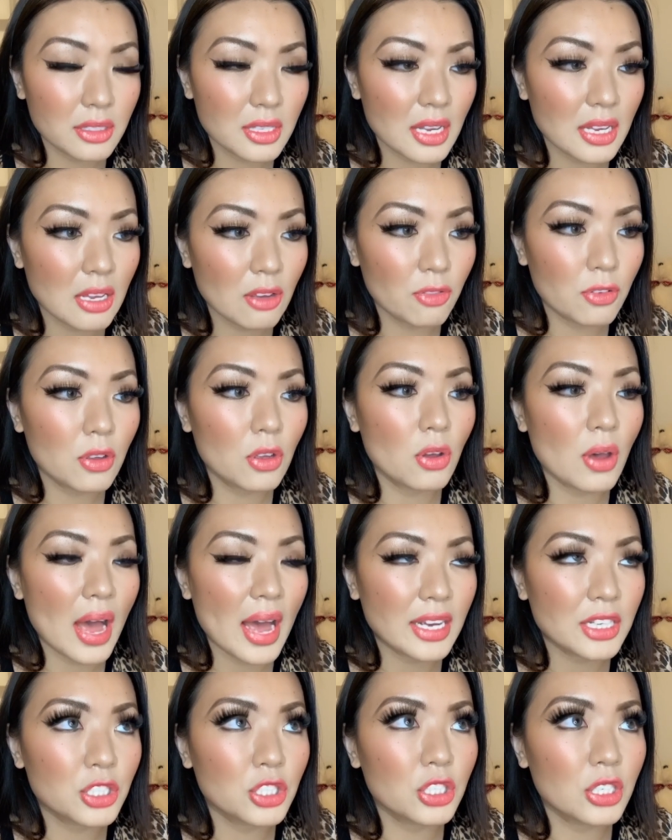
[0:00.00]
If you
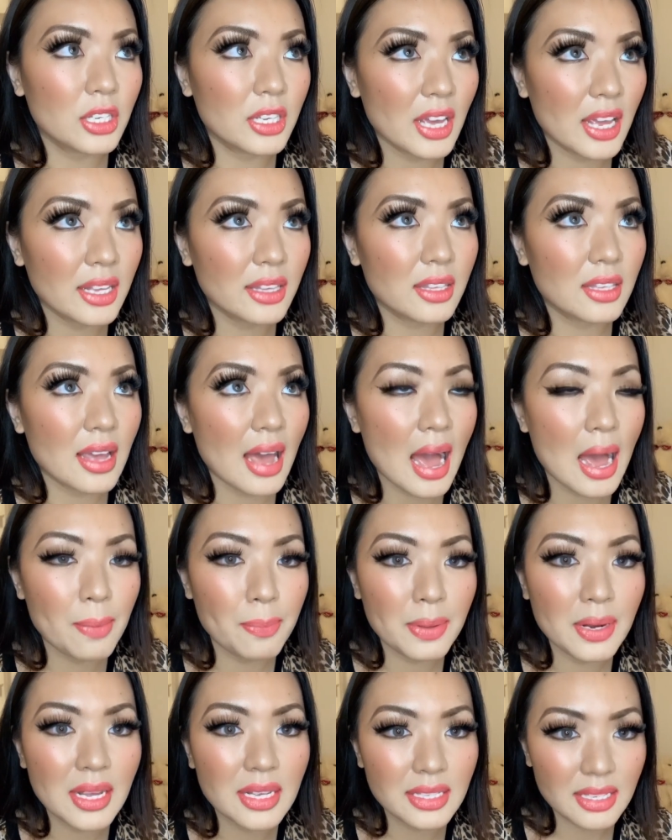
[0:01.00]
actually get the
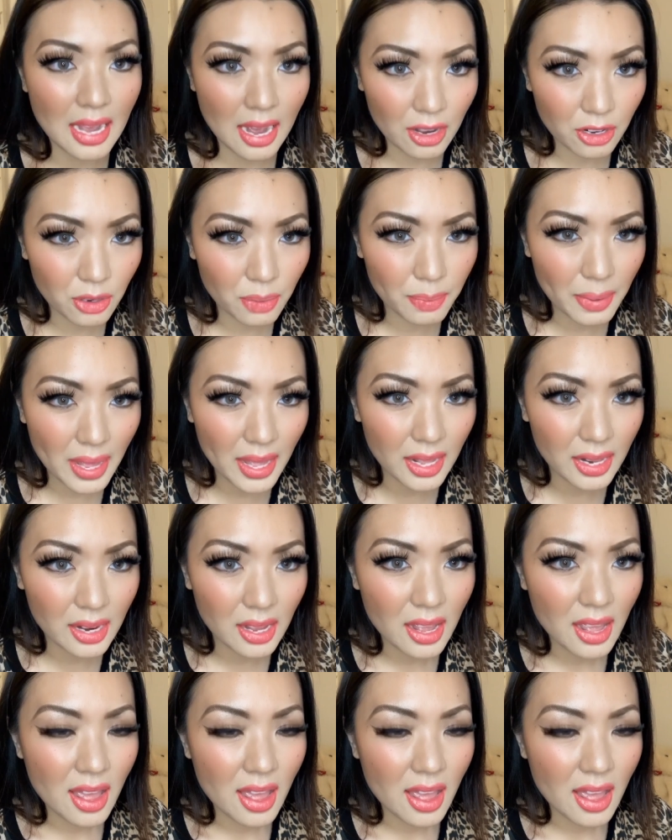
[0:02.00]
happiness out of it,